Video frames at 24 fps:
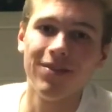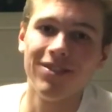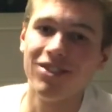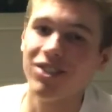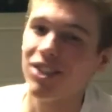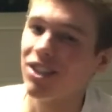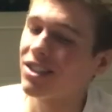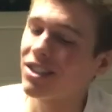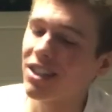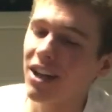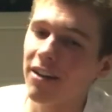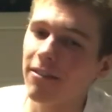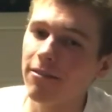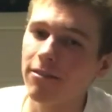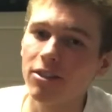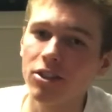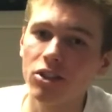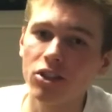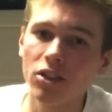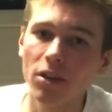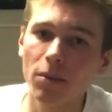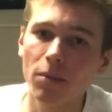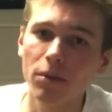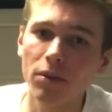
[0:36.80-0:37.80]
Just got
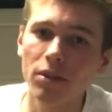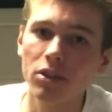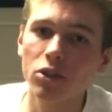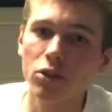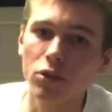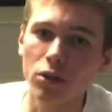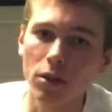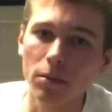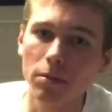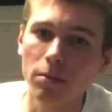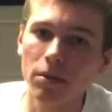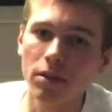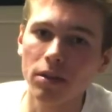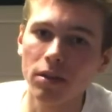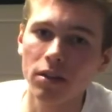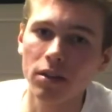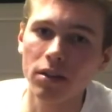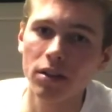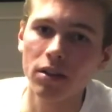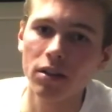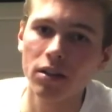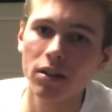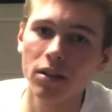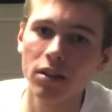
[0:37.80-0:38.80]
finished up with a trip
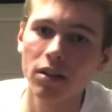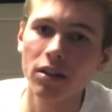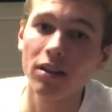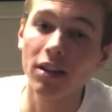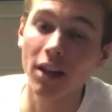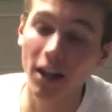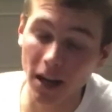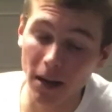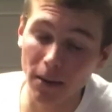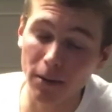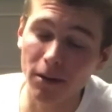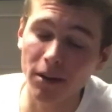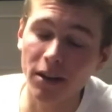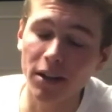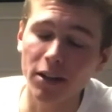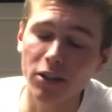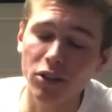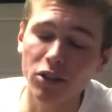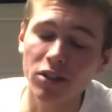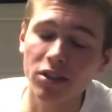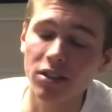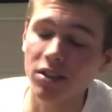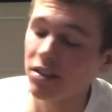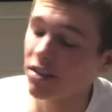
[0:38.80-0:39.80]
that I'm gonna
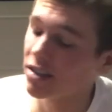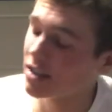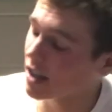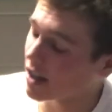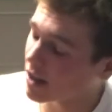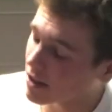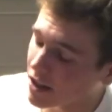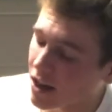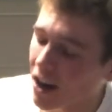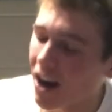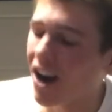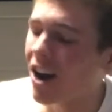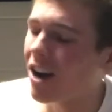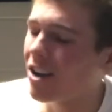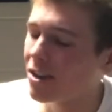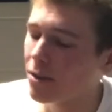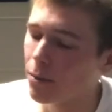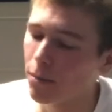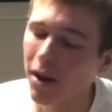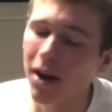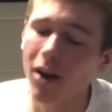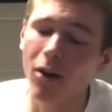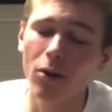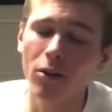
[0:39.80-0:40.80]
just tell you all
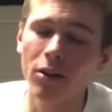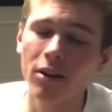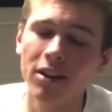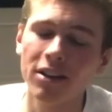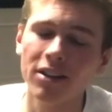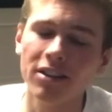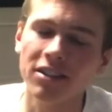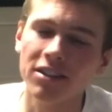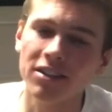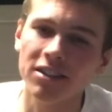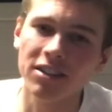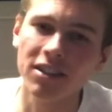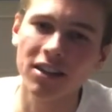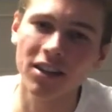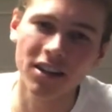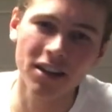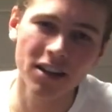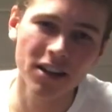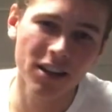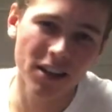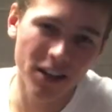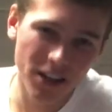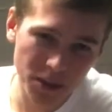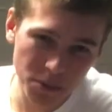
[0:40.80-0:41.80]
about because
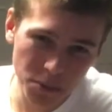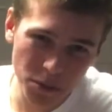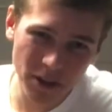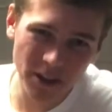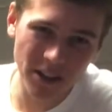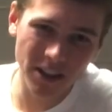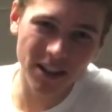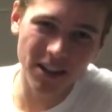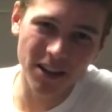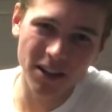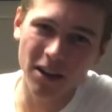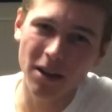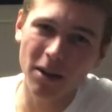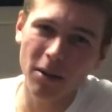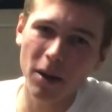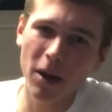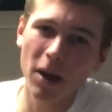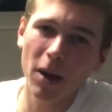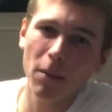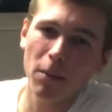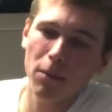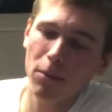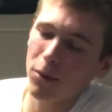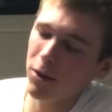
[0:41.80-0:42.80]
it's pretty
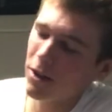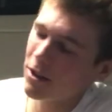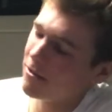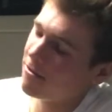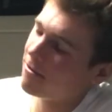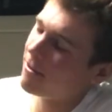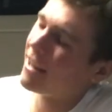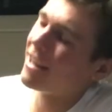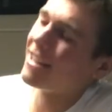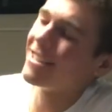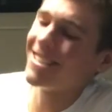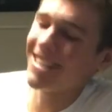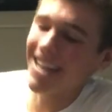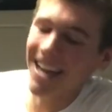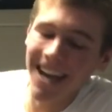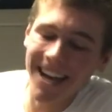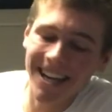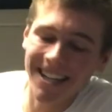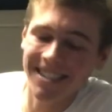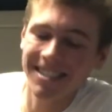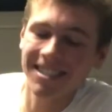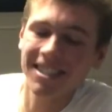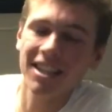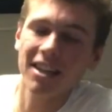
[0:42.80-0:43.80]

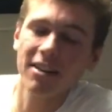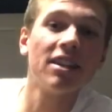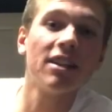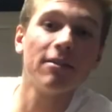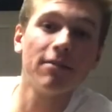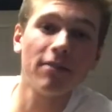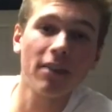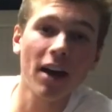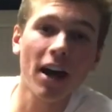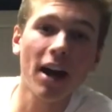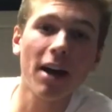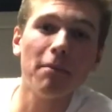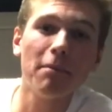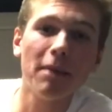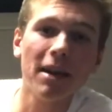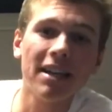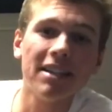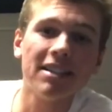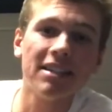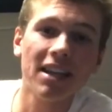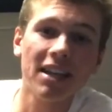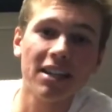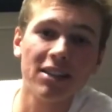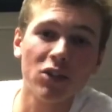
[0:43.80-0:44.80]
fantastic, if I may
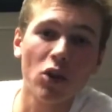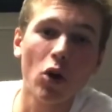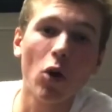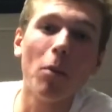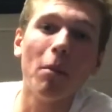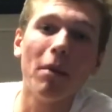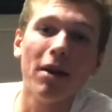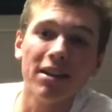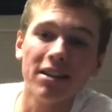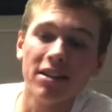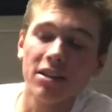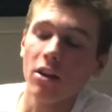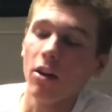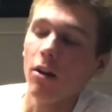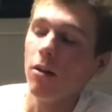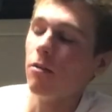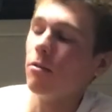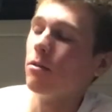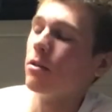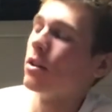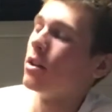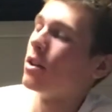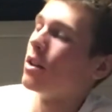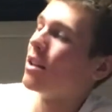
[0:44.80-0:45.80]
say so myself.
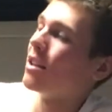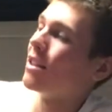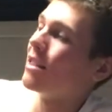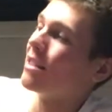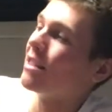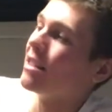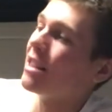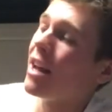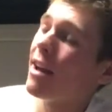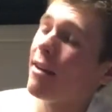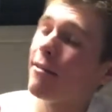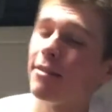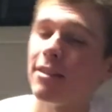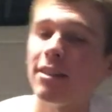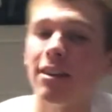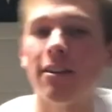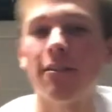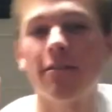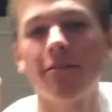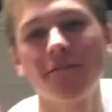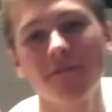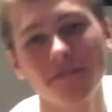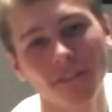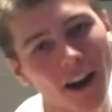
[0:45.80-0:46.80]
Left
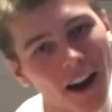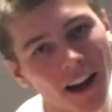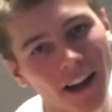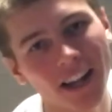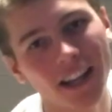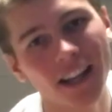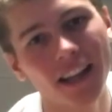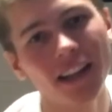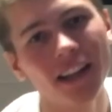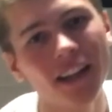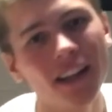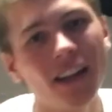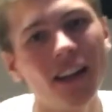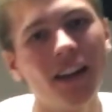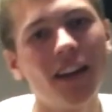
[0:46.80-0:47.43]
Friday,